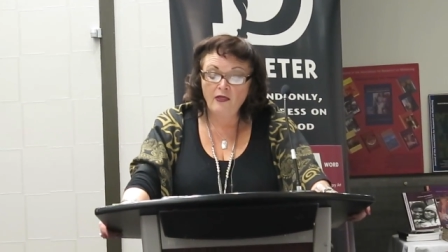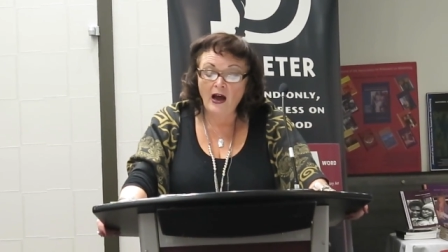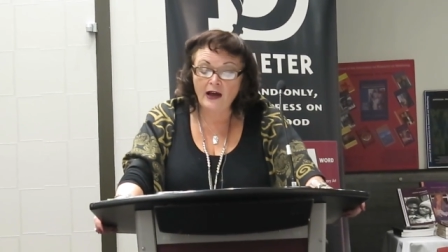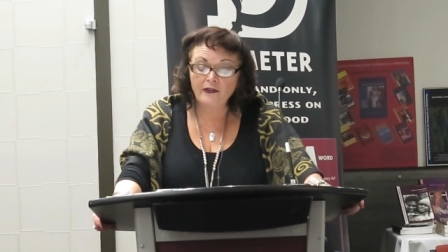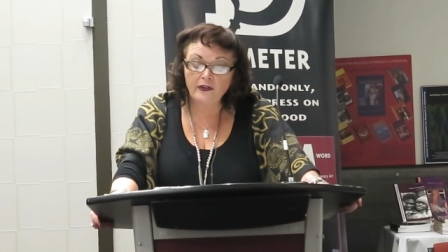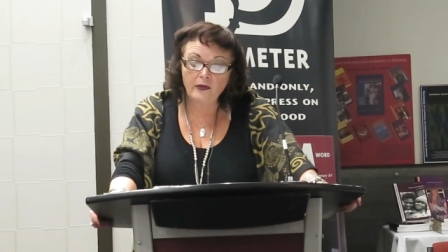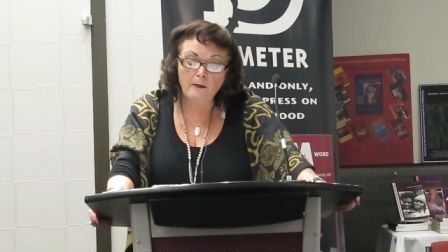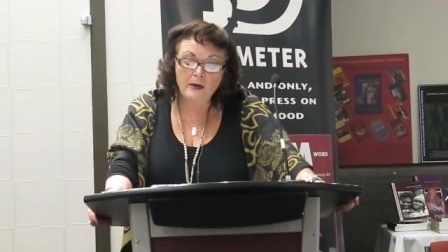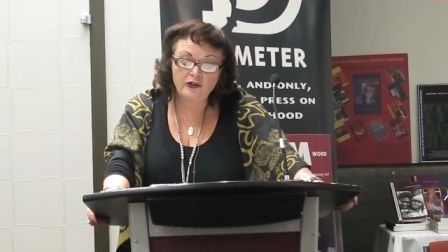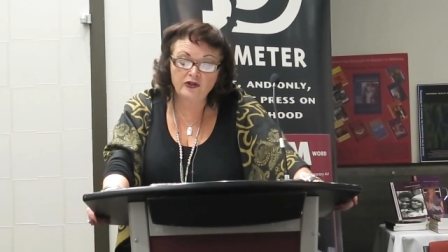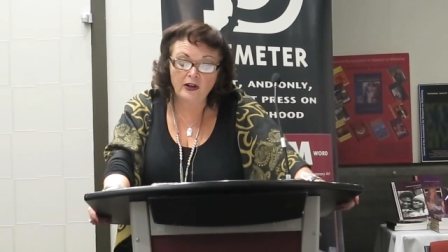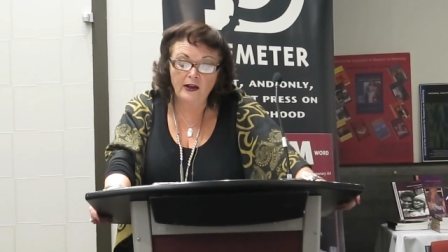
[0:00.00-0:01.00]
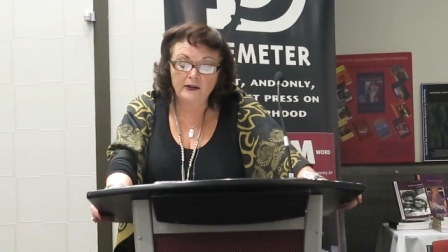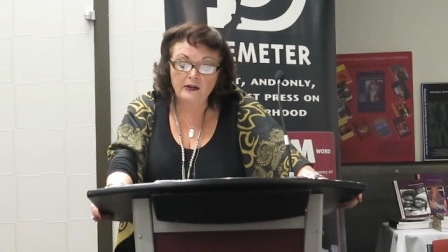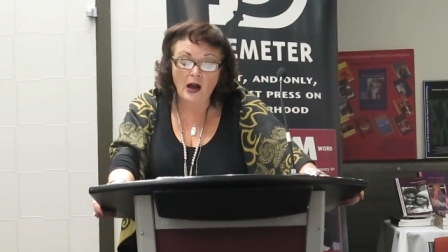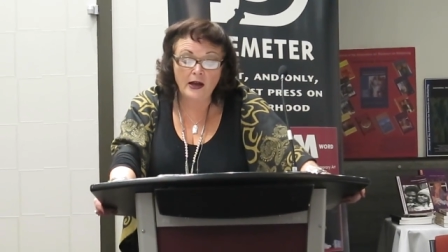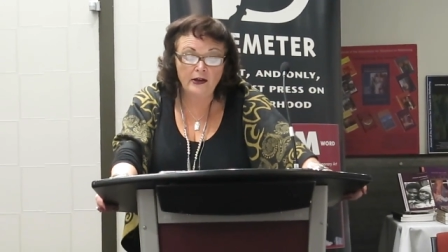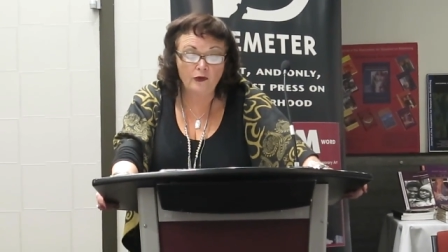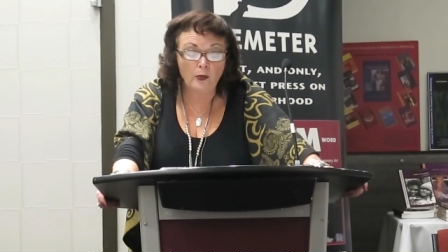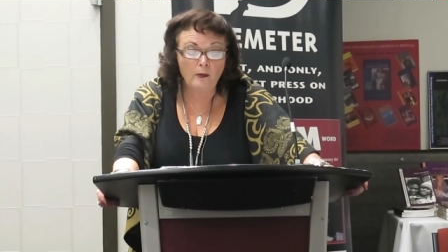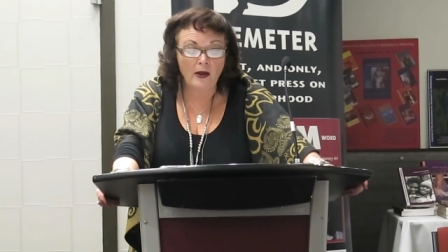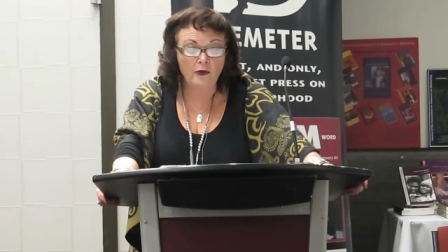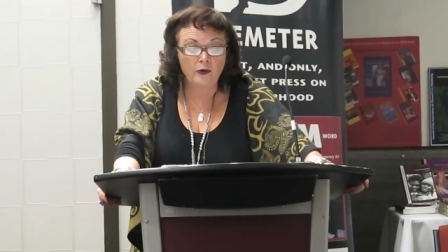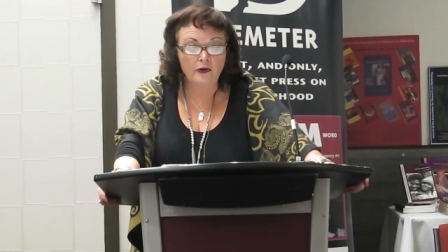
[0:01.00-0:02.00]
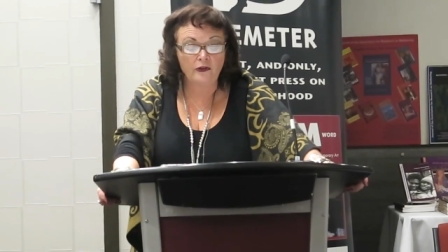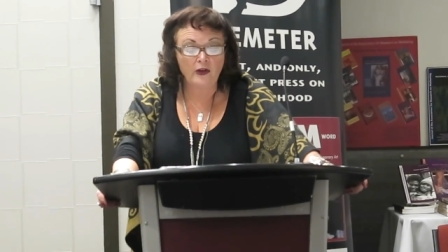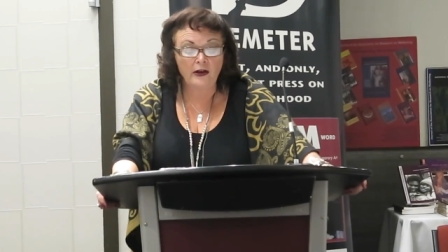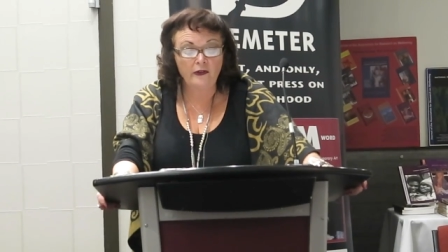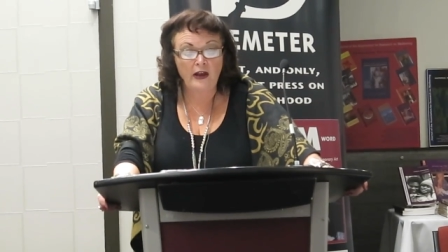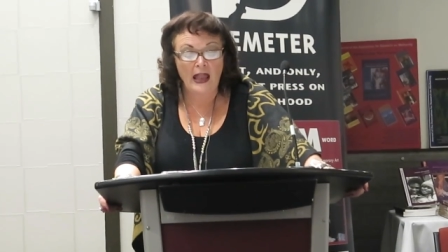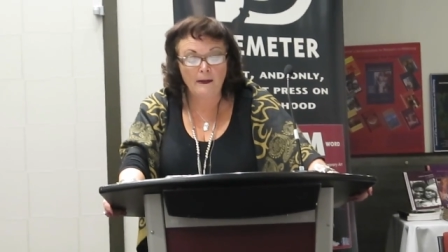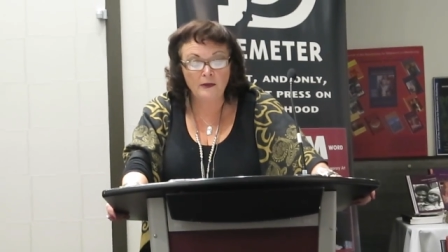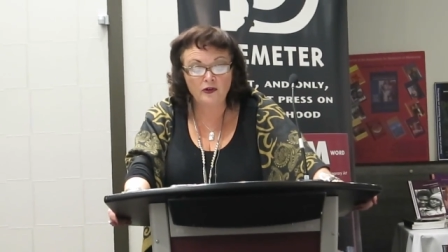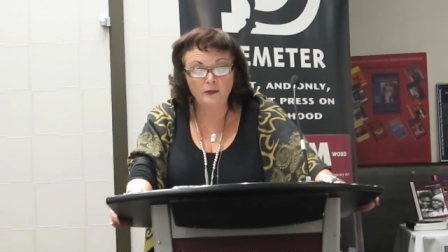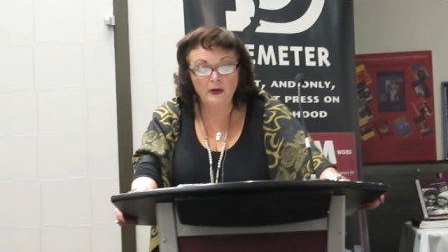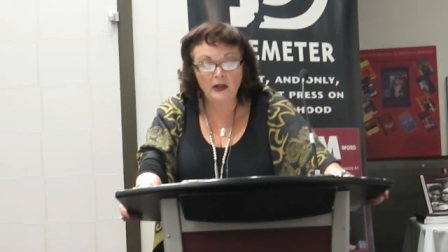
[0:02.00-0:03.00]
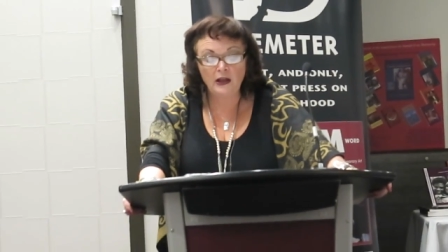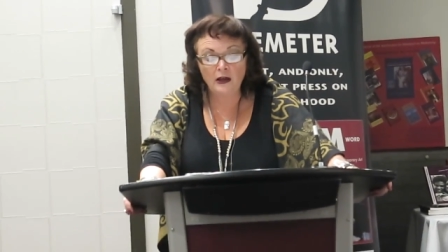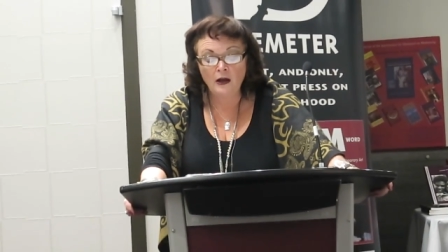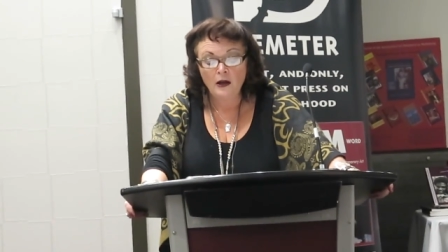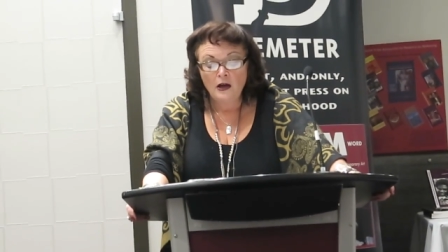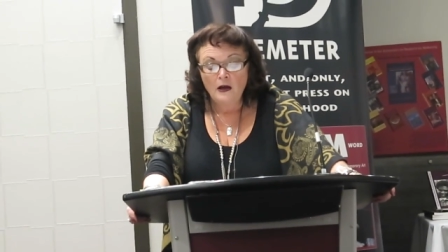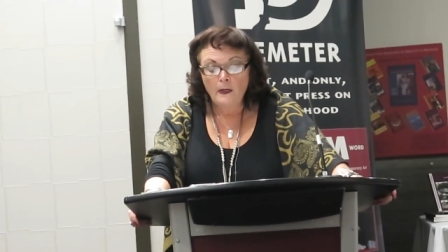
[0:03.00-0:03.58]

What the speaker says: Thus, in the mid to late 90s, when motherhood studies came into being,